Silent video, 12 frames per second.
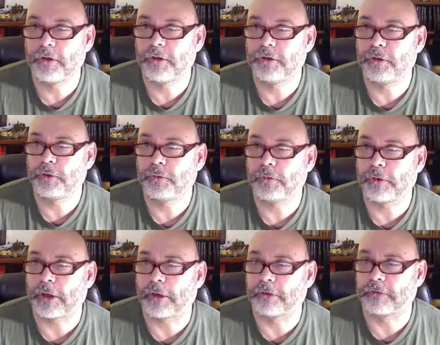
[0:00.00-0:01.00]

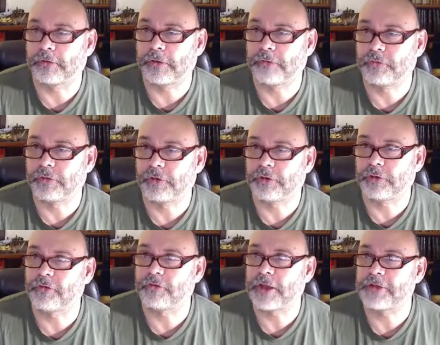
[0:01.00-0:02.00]
If you look to
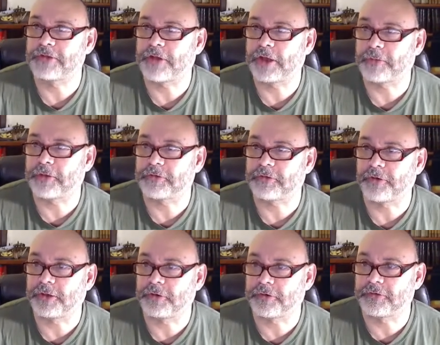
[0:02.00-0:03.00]
the right side of my
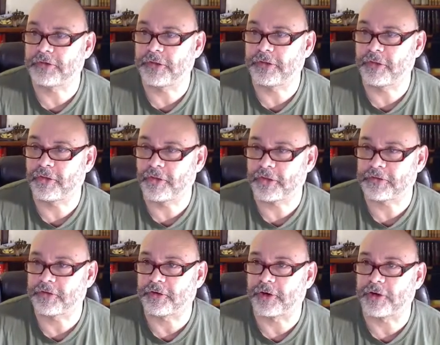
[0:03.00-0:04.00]
screen, you'll see the
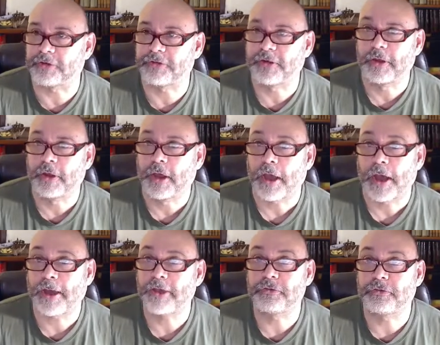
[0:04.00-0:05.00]
thesaurus. I
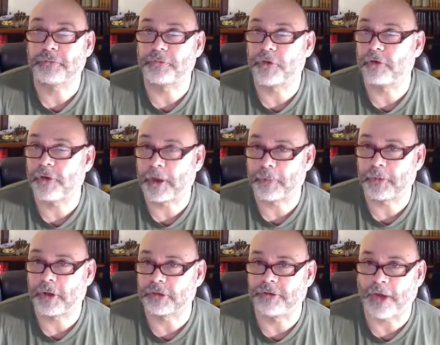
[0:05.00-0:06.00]
use a program
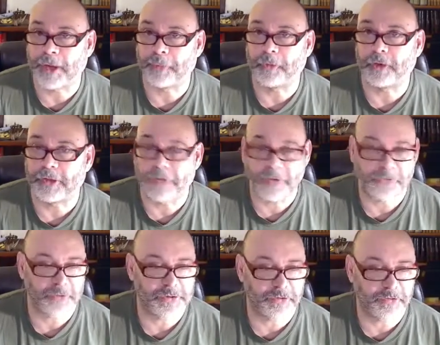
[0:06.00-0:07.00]
called Grammarly. That's
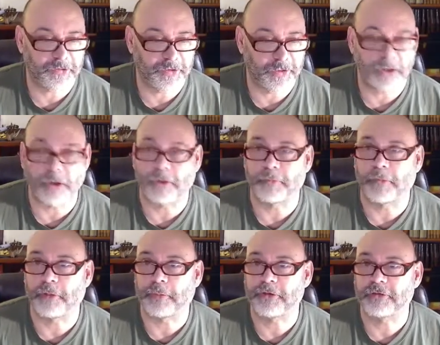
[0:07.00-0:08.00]
what you're seeing
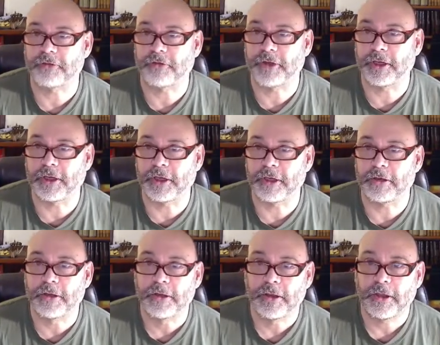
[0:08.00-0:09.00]
on my screen, and
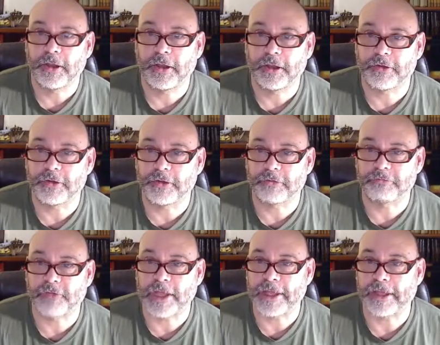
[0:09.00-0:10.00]
it
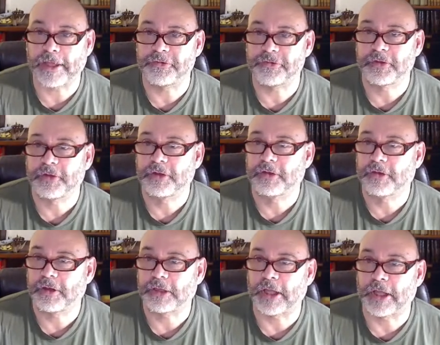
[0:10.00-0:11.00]
flags
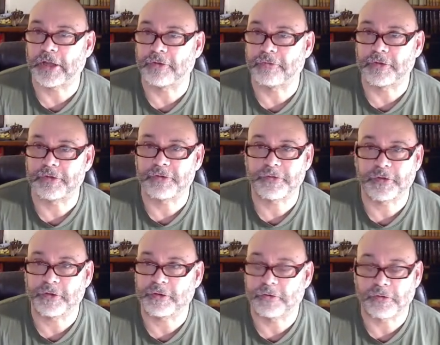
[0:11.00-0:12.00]
a lot of
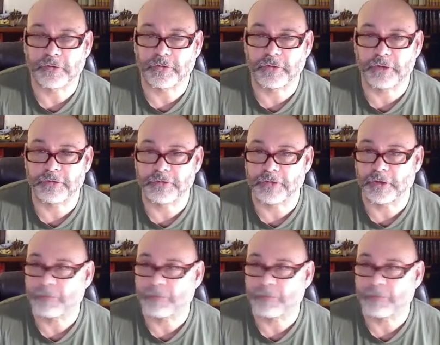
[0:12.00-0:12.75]
these